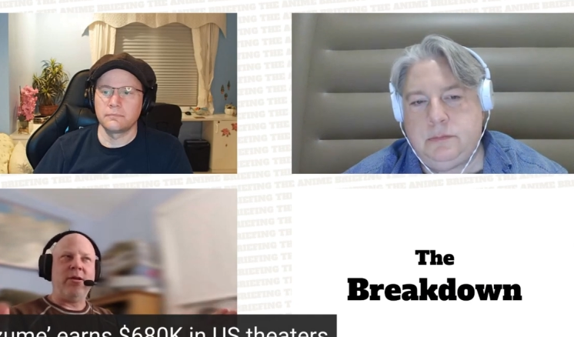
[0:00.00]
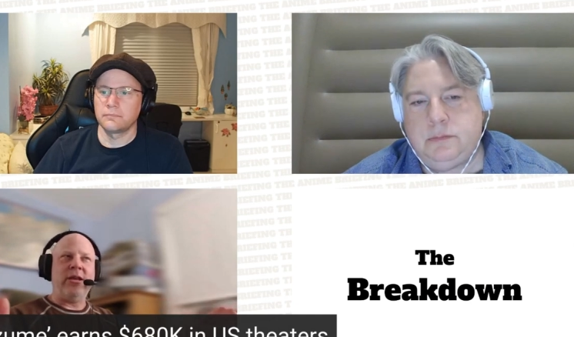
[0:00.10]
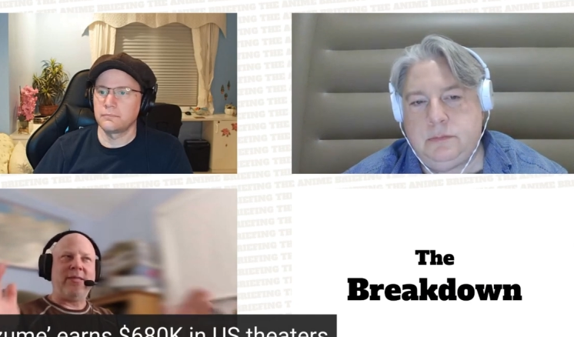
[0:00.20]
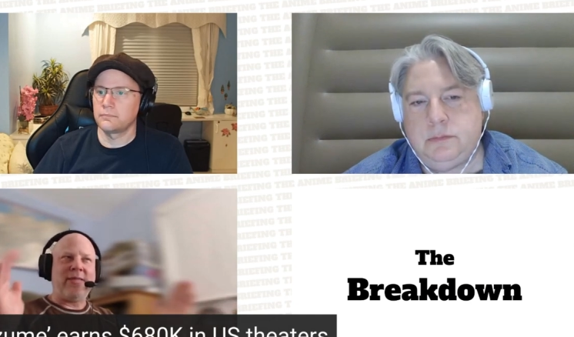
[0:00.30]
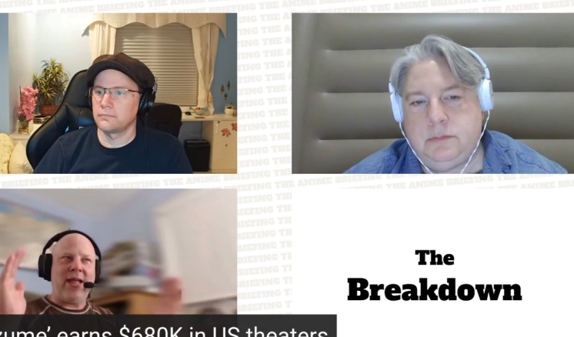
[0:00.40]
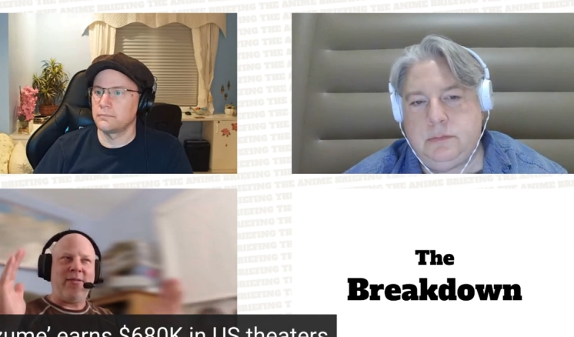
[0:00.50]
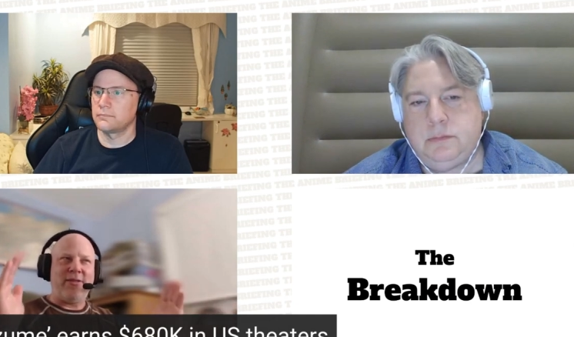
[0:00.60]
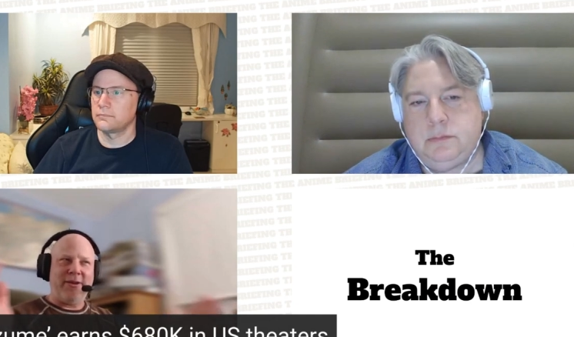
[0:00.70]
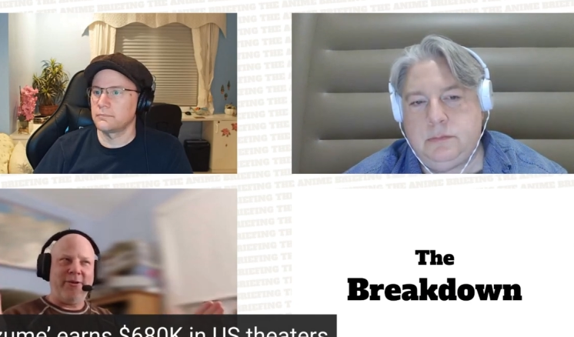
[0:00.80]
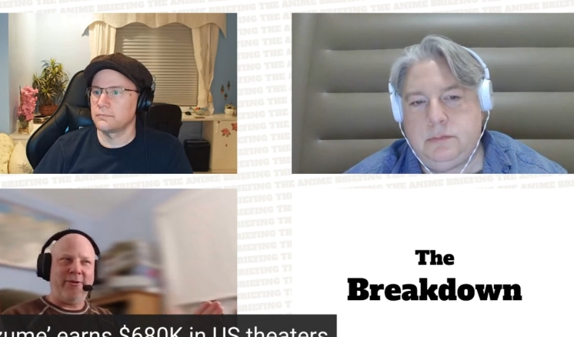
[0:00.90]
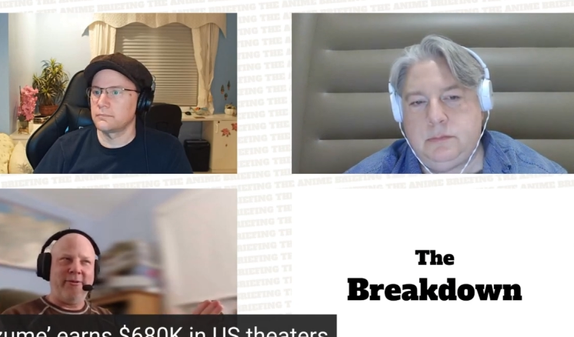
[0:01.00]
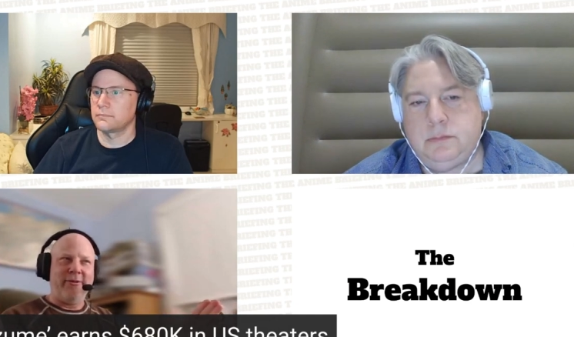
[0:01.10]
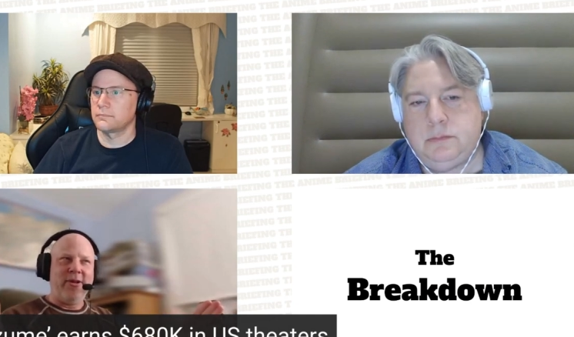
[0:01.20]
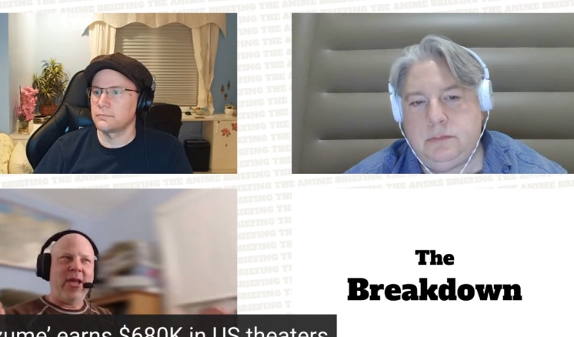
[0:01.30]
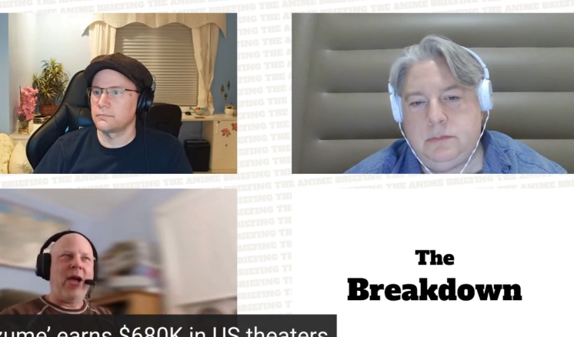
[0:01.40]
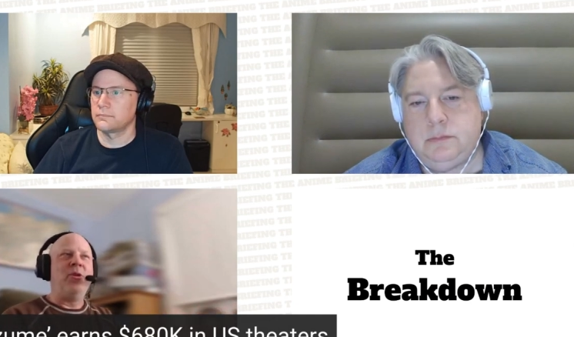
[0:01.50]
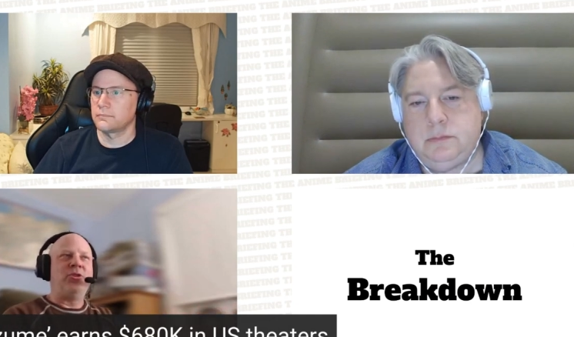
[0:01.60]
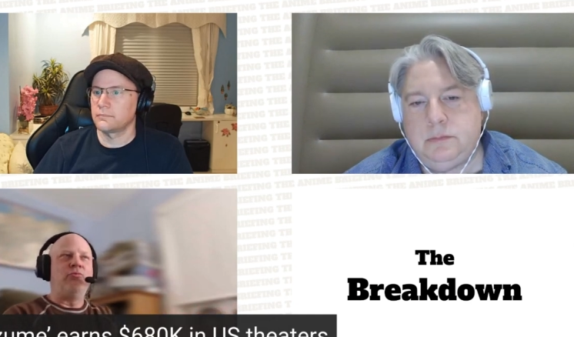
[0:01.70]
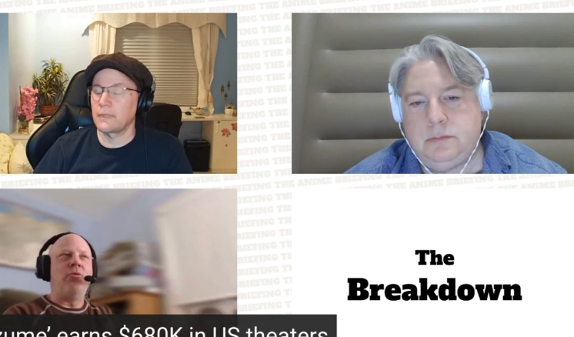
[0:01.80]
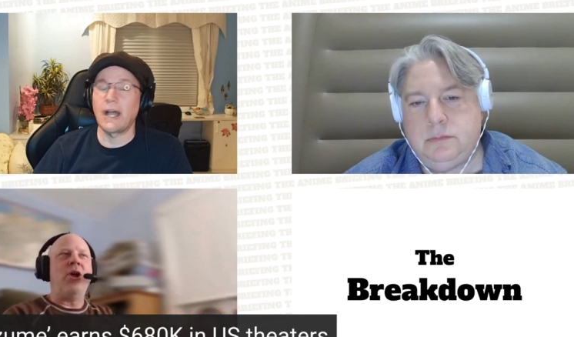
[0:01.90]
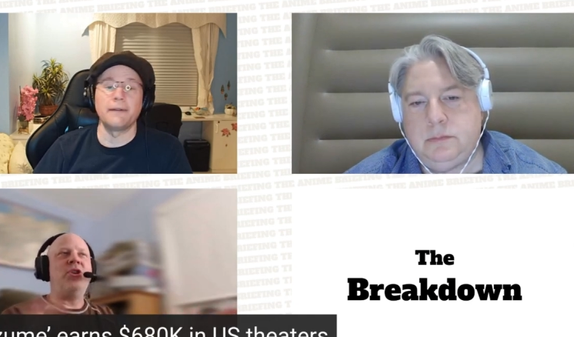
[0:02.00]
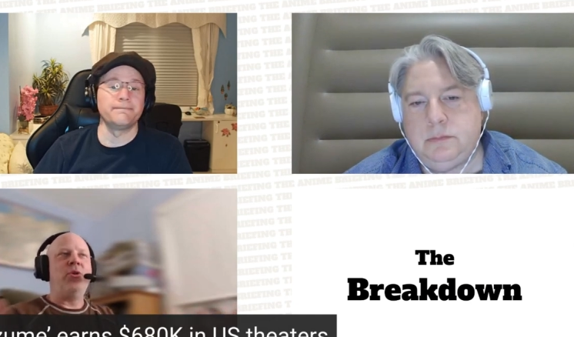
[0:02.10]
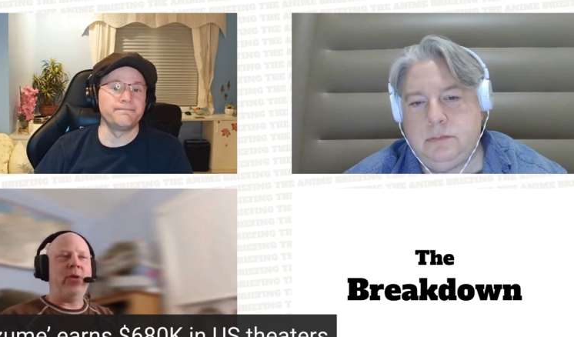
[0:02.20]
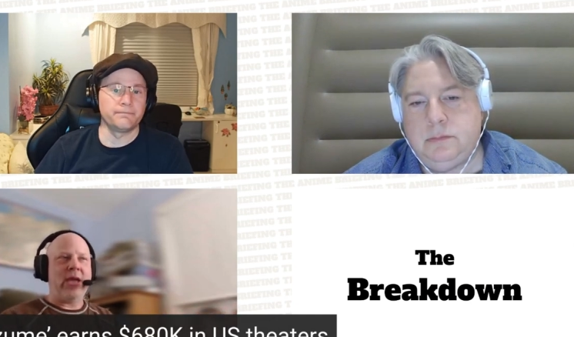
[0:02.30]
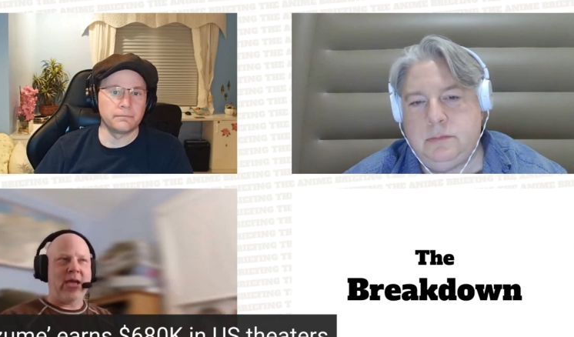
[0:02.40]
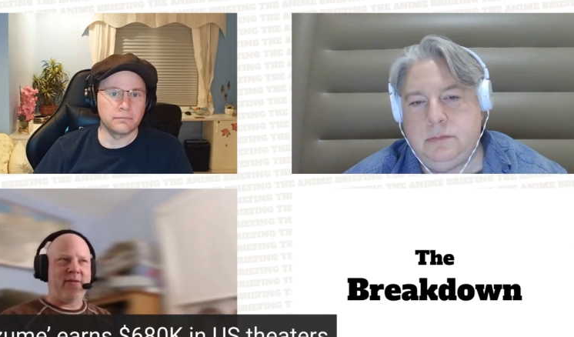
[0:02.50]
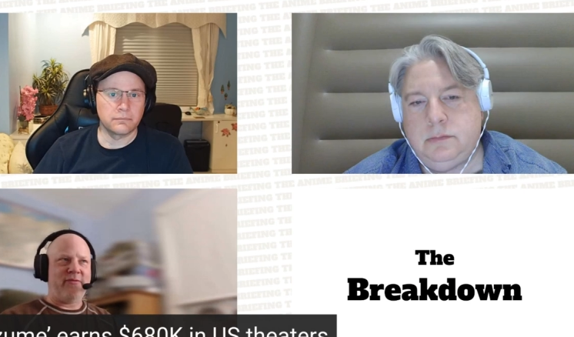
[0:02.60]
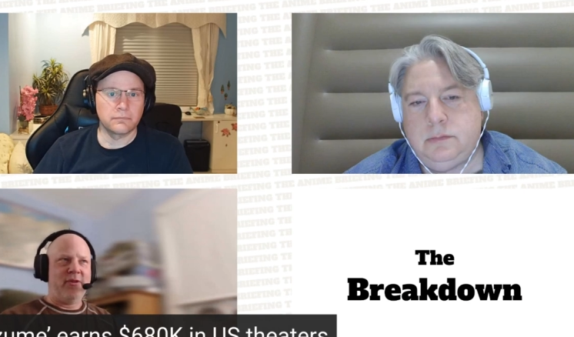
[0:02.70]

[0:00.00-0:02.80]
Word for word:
Speaker 1: at that theater? How much run ah. do we have?